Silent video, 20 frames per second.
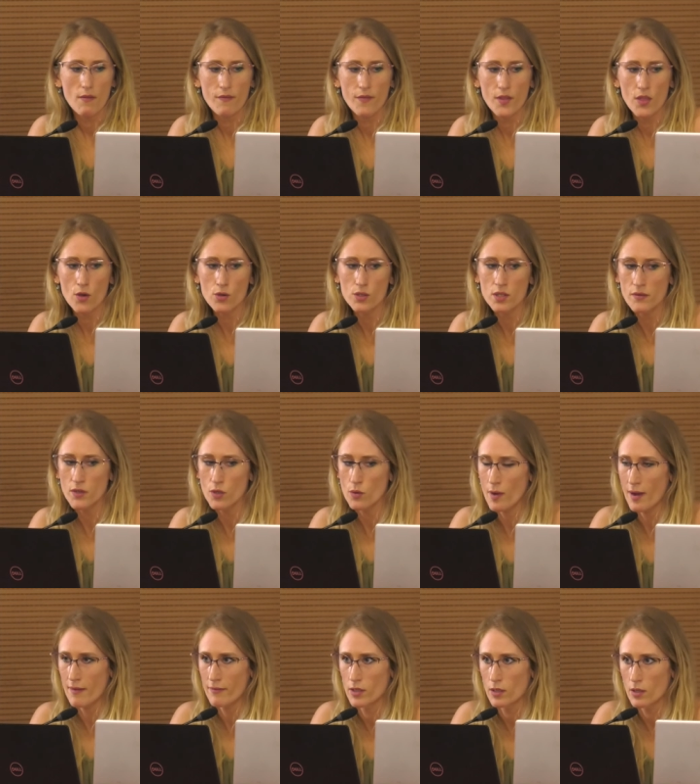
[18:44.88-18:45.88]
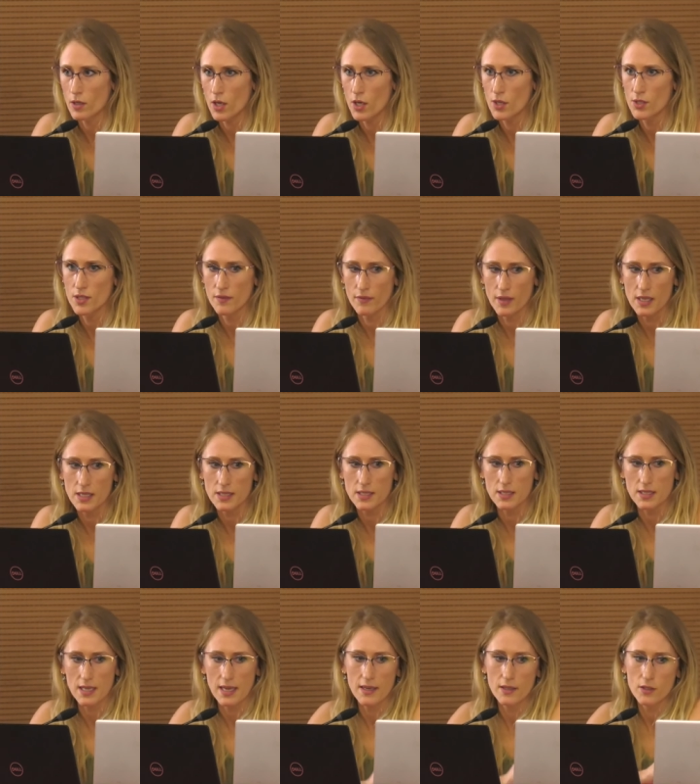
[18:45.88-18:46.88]
For those of you who haven't heard of this,
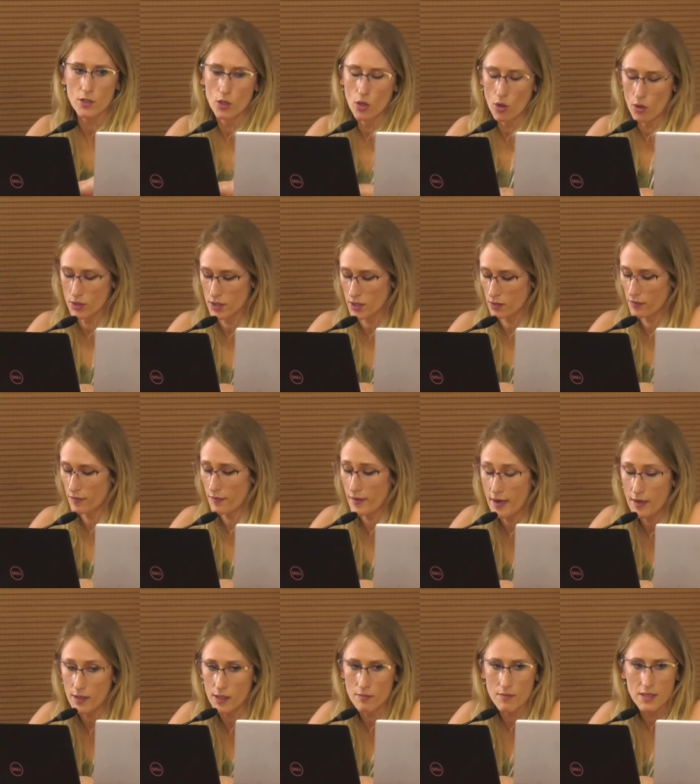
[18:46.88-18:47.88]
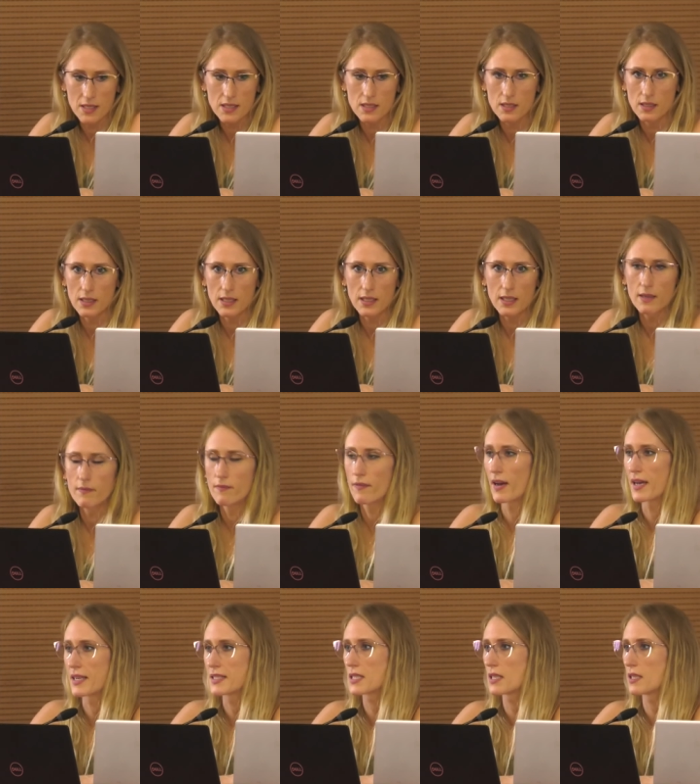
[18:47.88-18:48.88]
as I had not until fairly recently, in
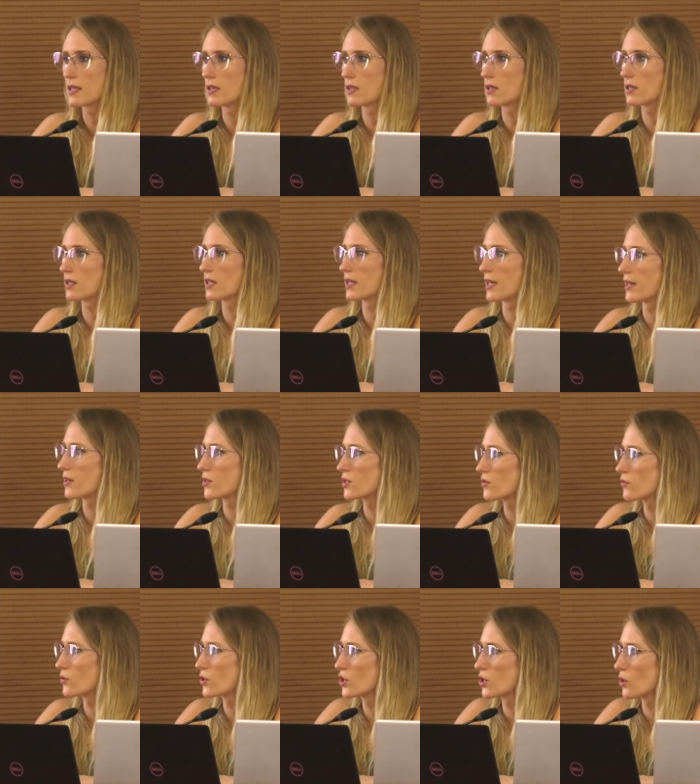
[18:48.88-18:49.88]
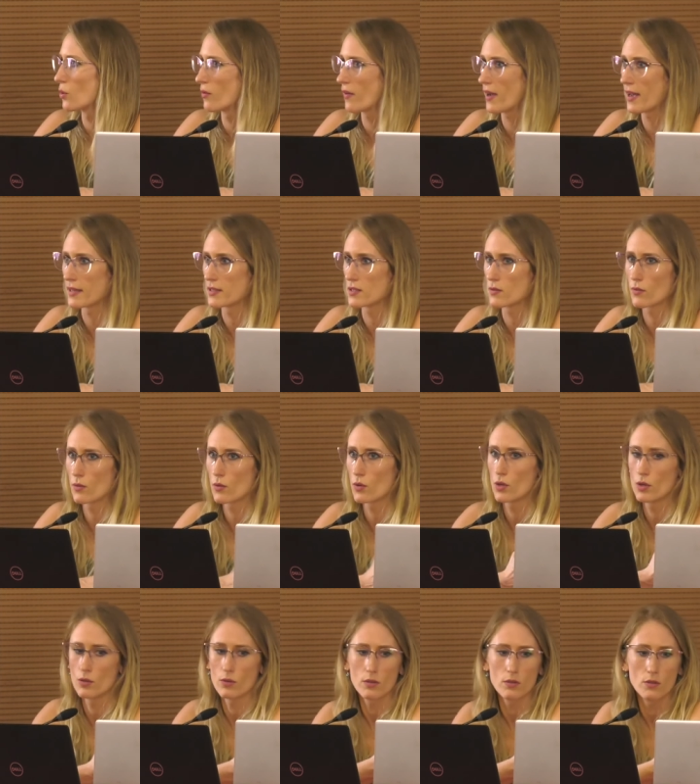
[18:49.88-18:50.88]
fact, can I ask for a show of hands of
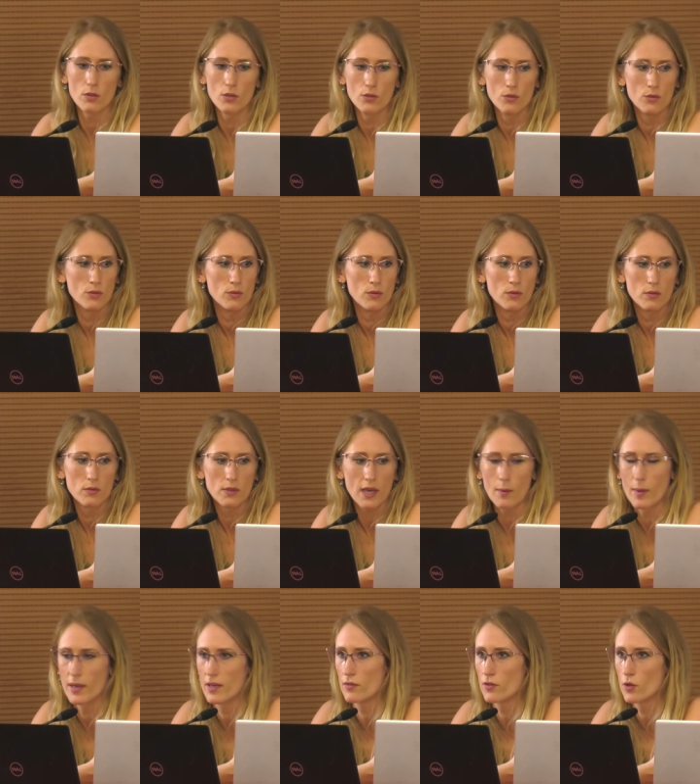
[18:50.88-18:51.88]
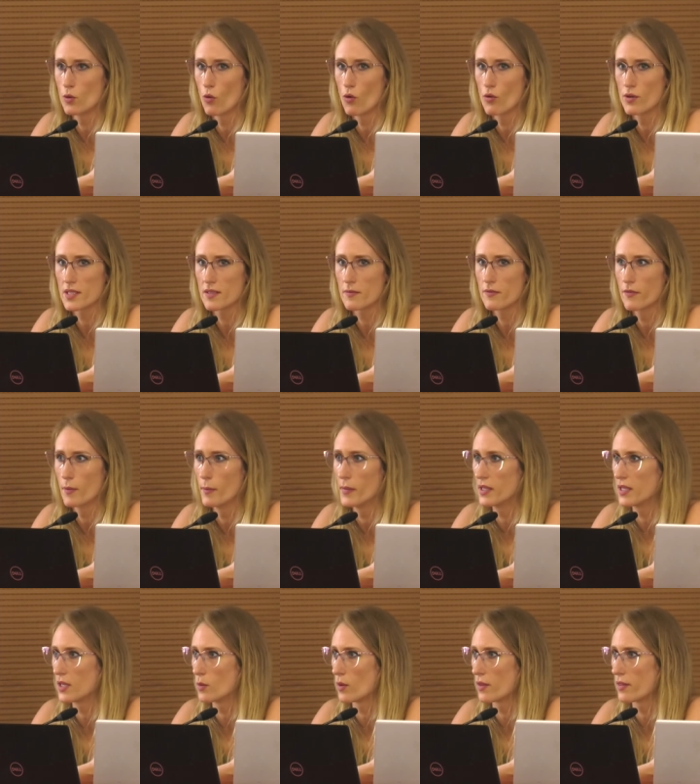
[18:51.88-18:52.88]
how many of you are already
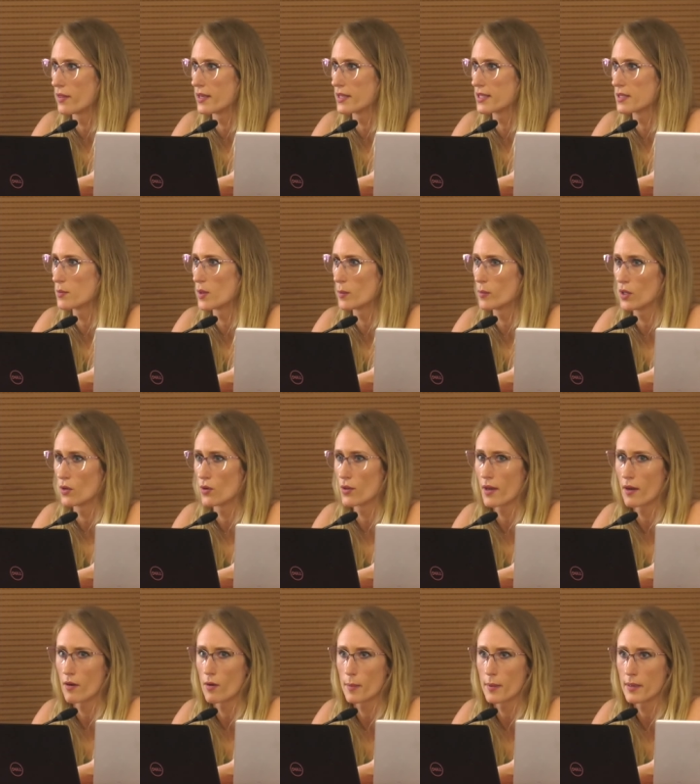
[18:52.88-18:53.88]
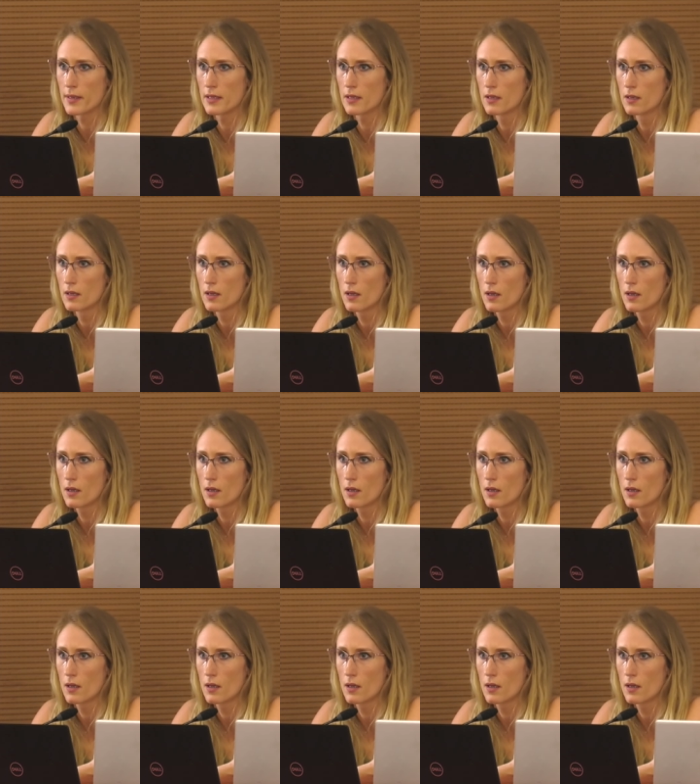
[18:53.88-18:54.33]
familiar with this, bibliotherapy?